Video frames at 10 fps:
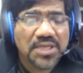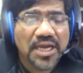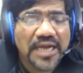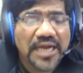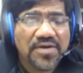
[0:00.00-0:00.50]

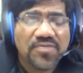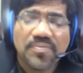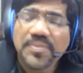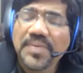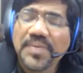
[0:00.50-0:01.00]
and it will
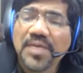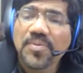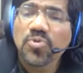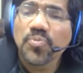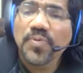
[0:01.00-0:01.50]
be able
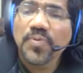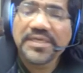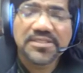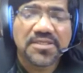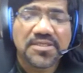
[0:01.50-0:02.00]
to
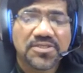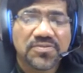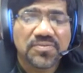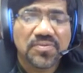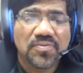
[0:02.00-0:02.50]
provide this
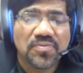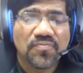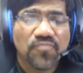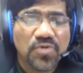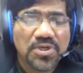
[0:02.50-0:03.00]

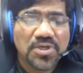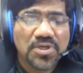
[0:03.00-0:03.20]
wood,